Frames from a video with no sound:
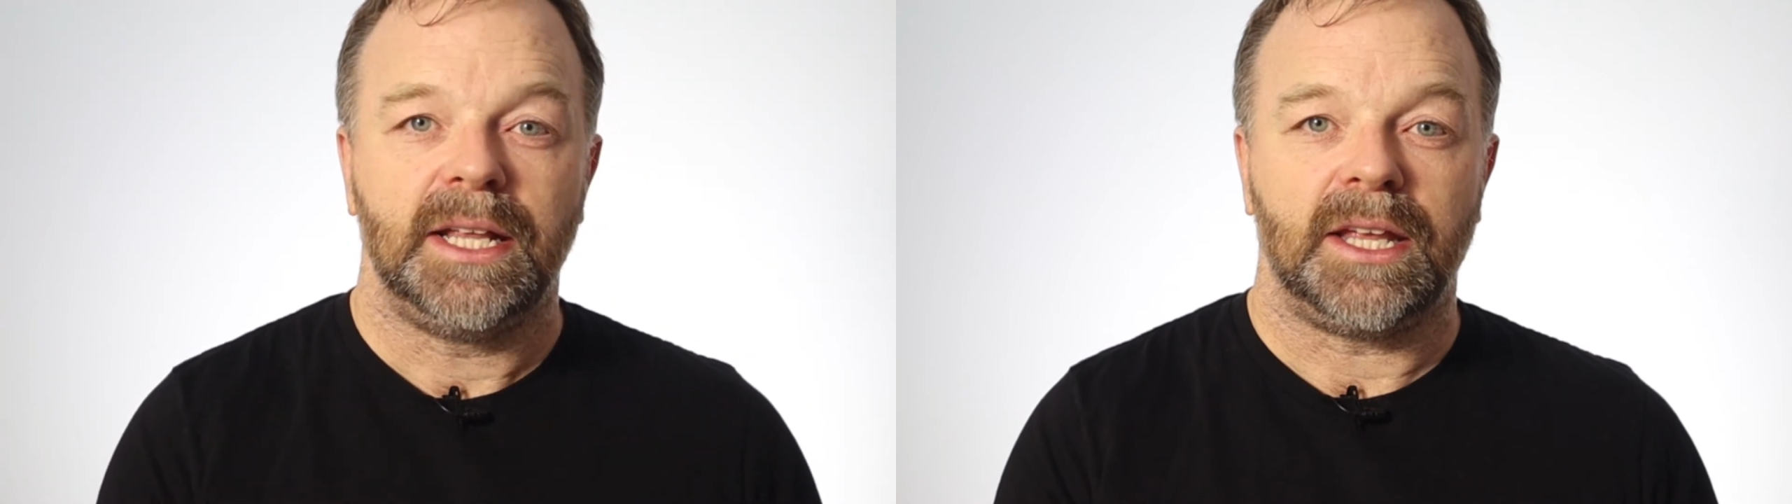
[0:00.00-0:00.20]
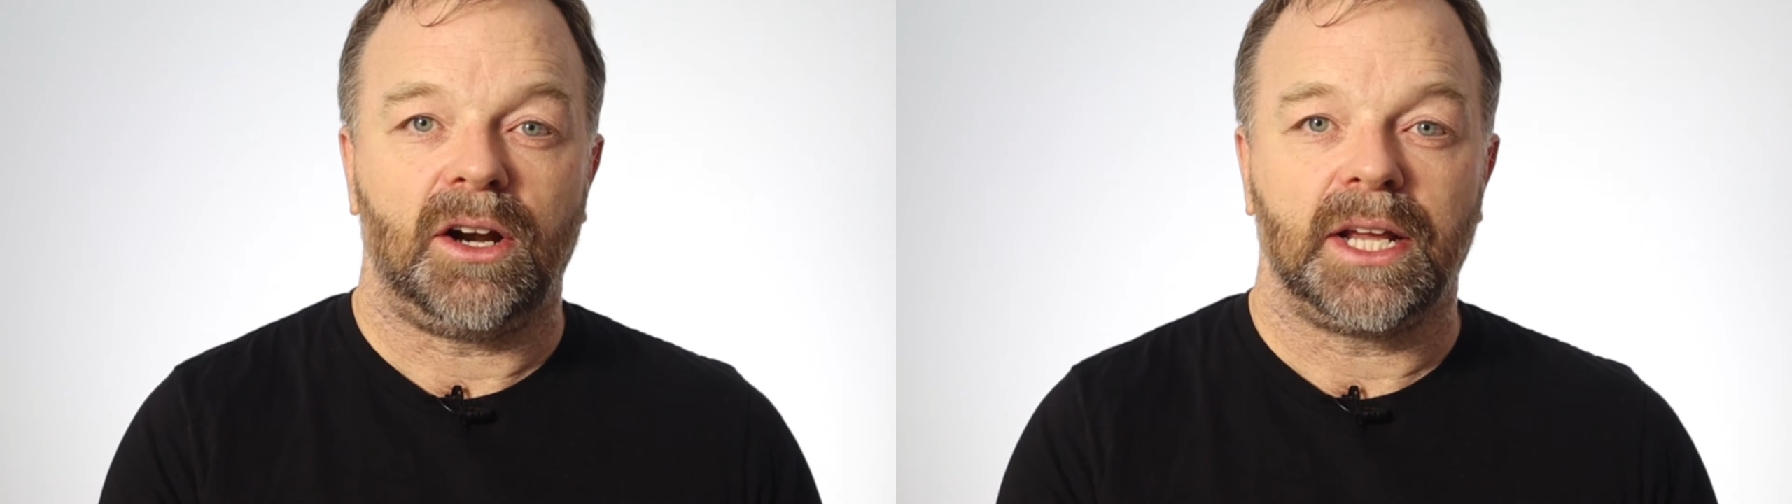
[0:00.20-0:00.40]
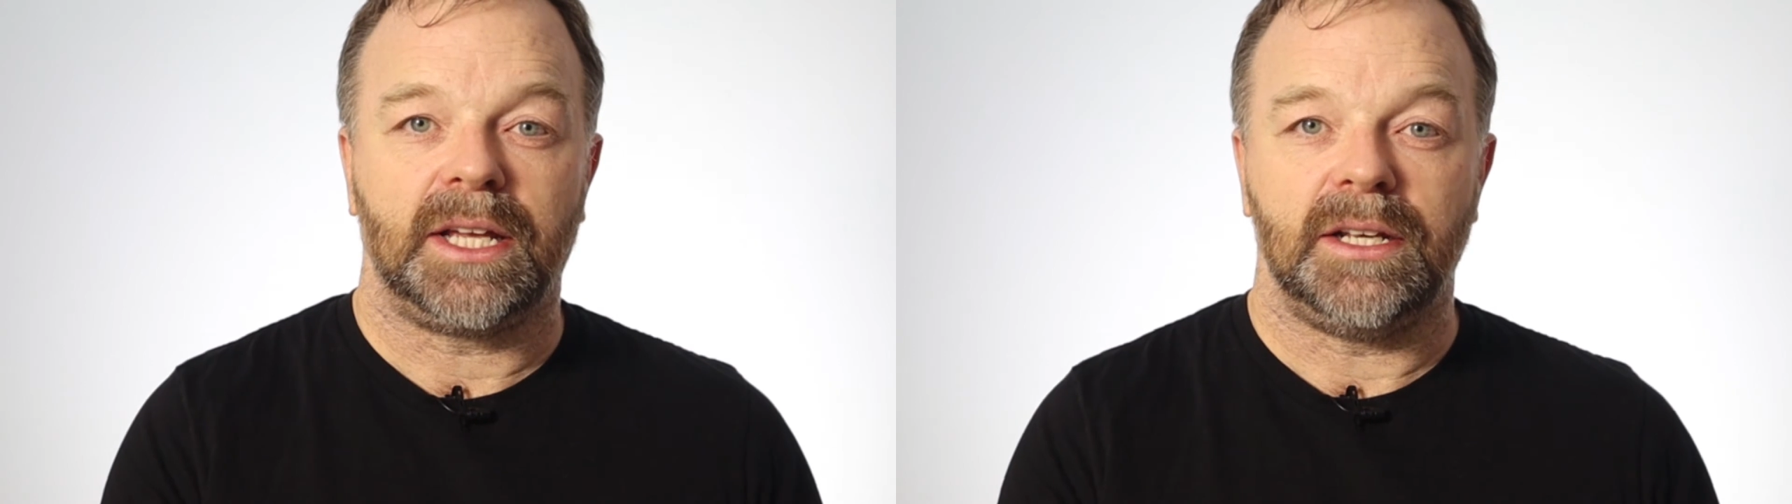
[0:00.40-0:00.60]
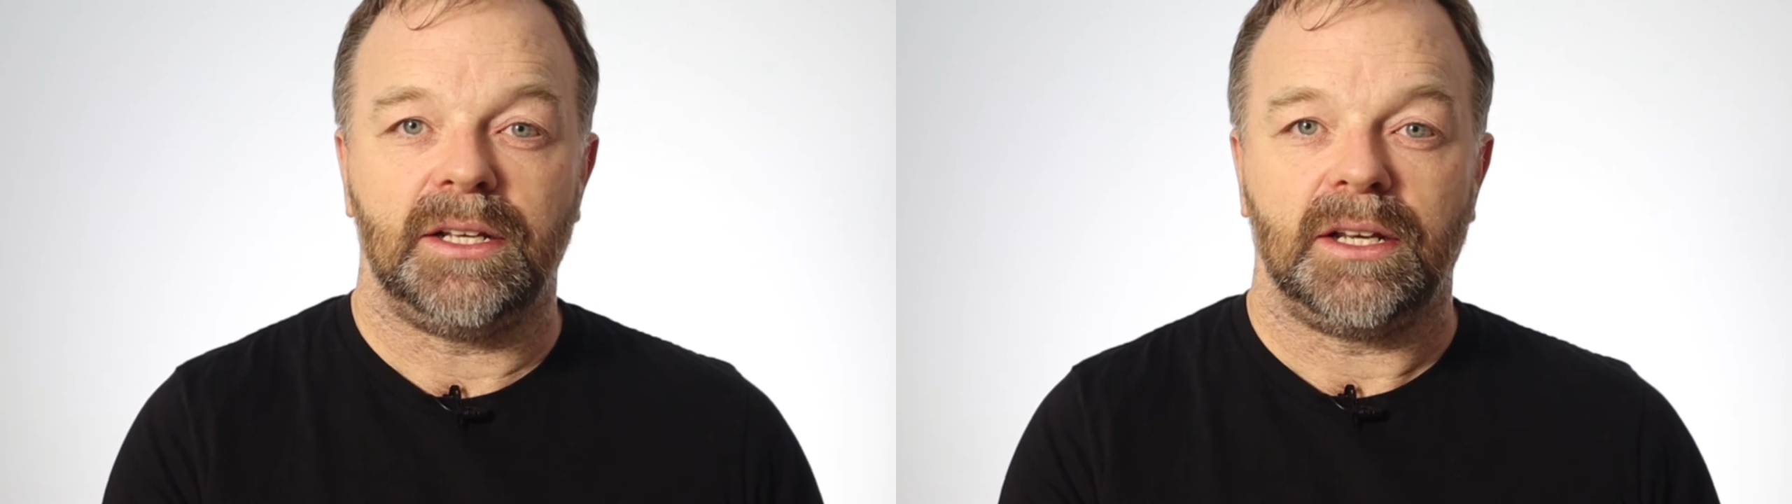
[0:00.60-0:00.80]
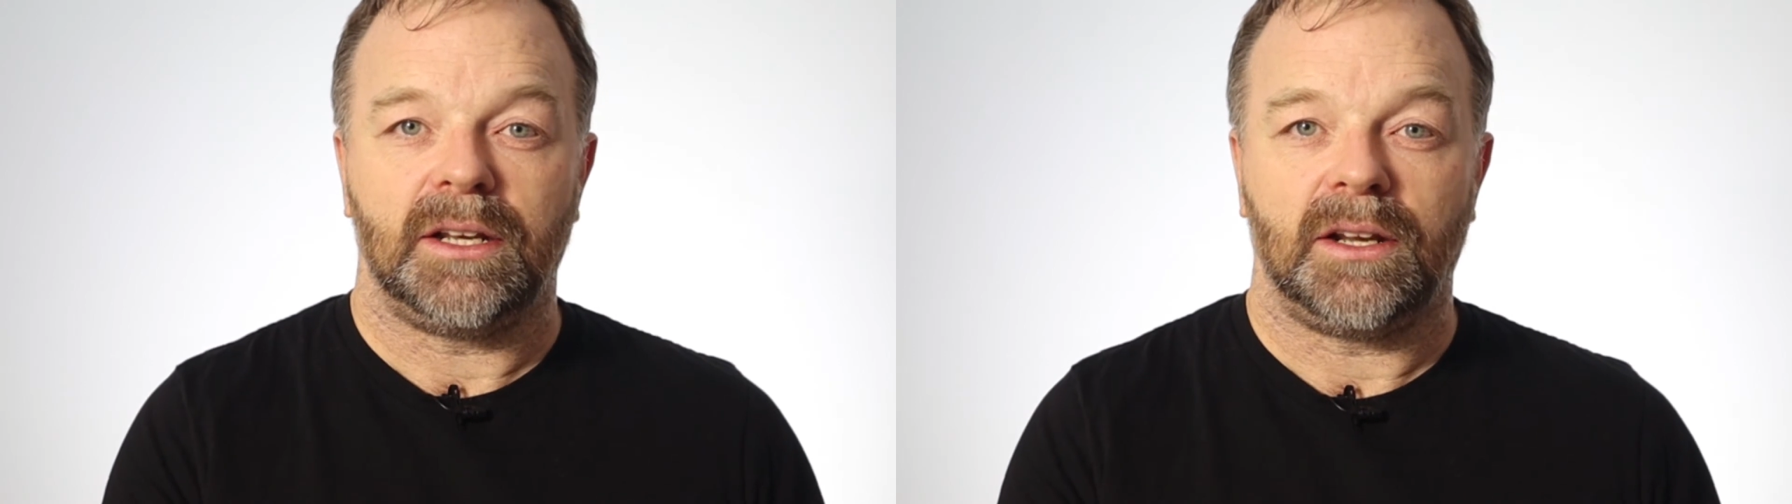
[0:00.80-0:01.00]
that I
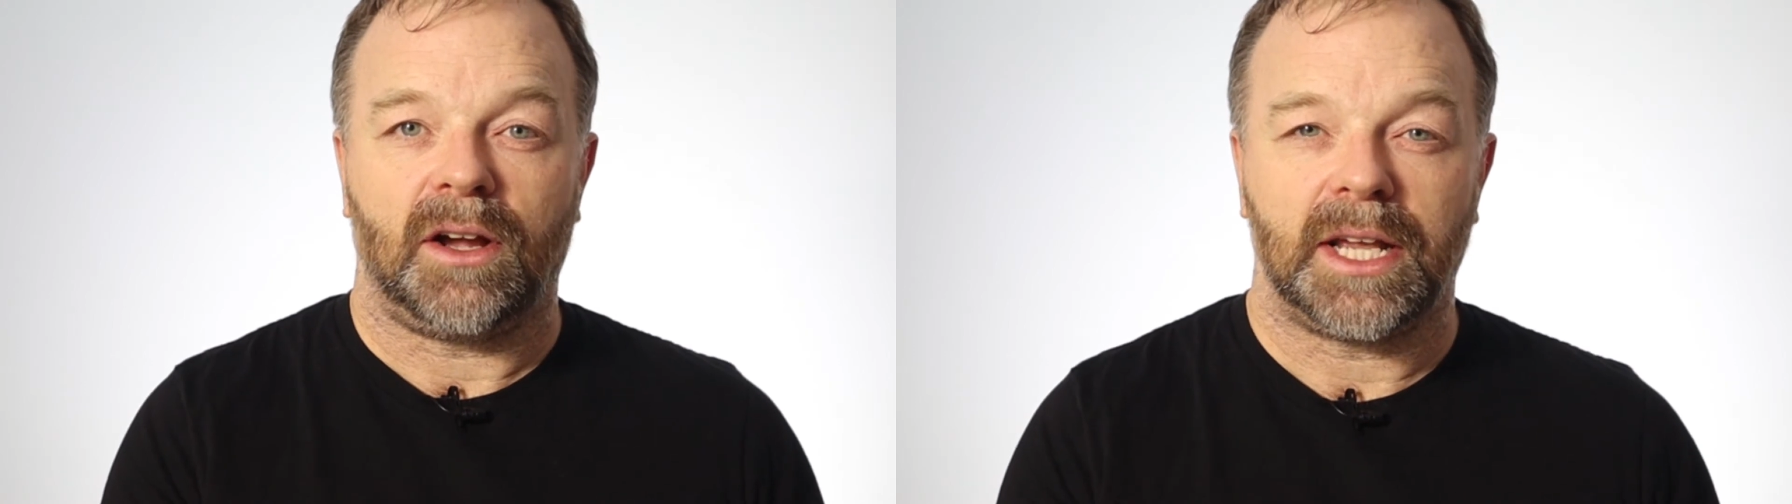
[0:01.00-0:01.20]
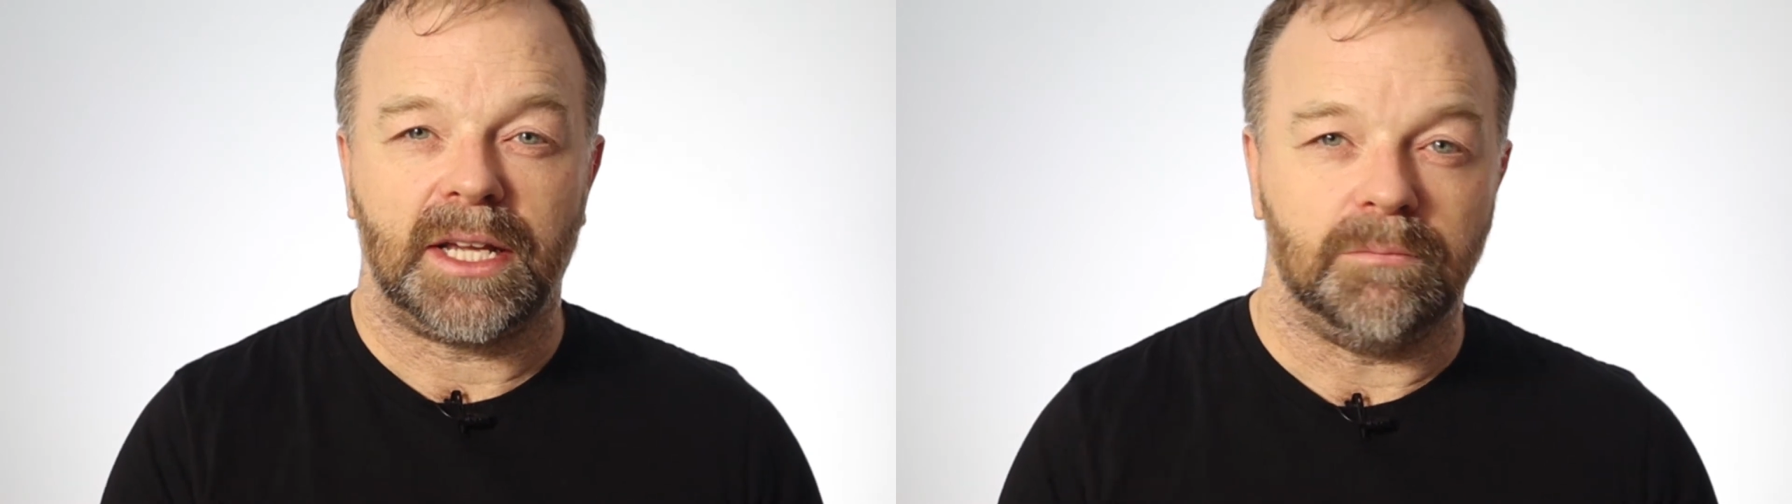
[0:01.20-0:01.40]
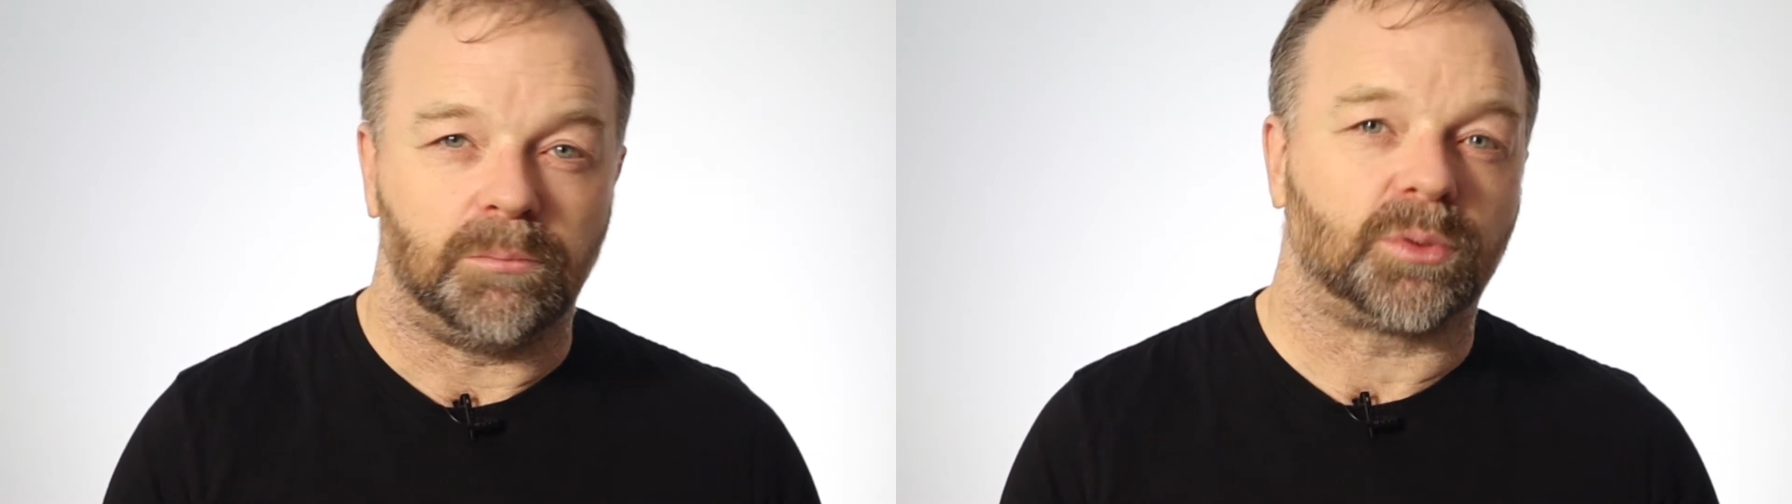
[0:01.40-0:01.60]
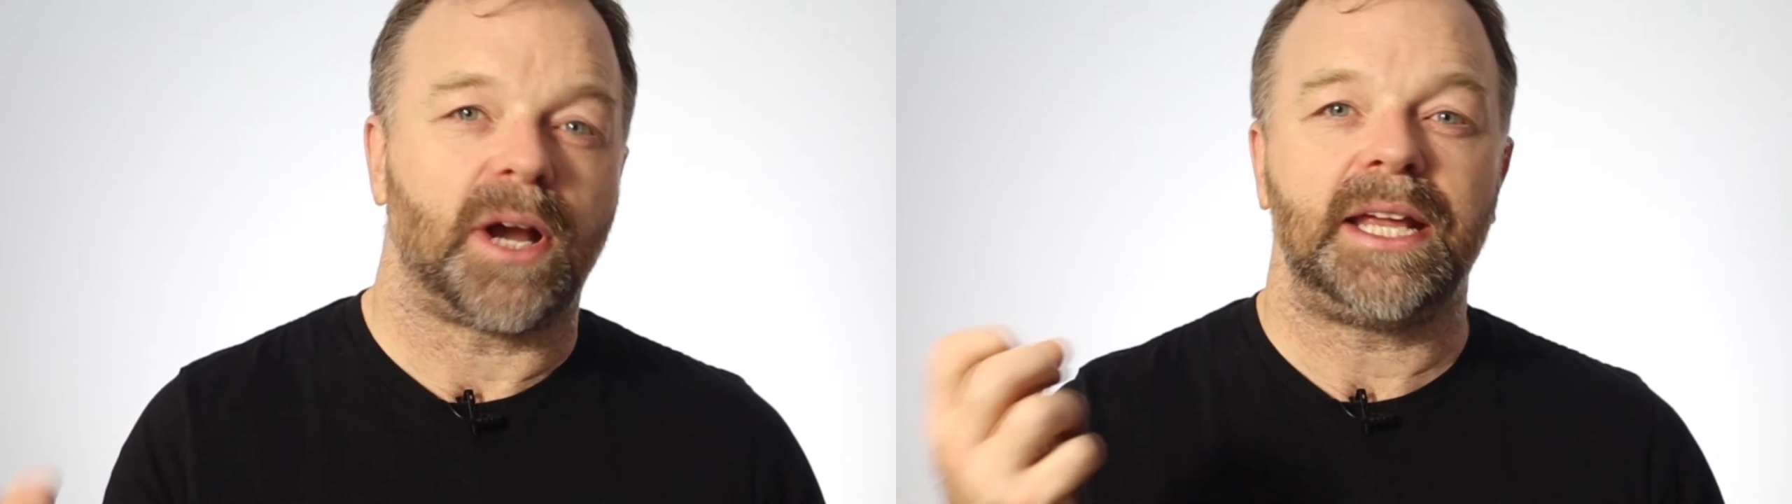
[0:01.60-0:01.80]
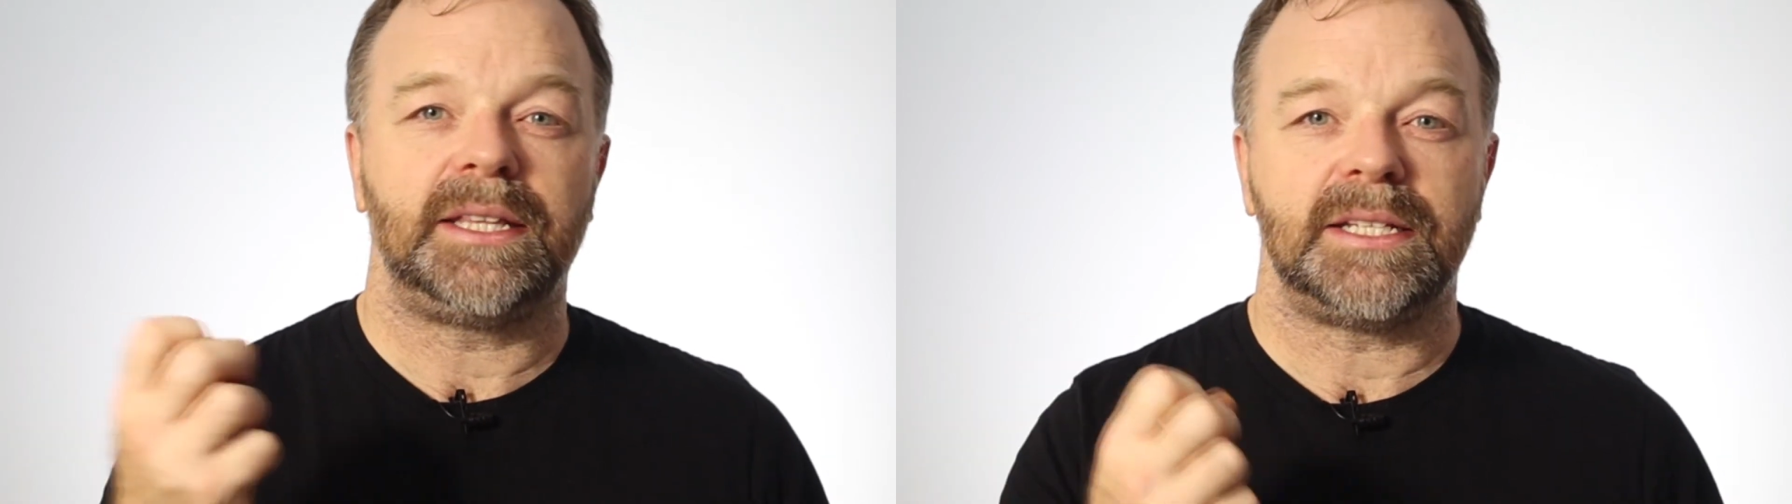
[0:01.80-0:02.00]
can break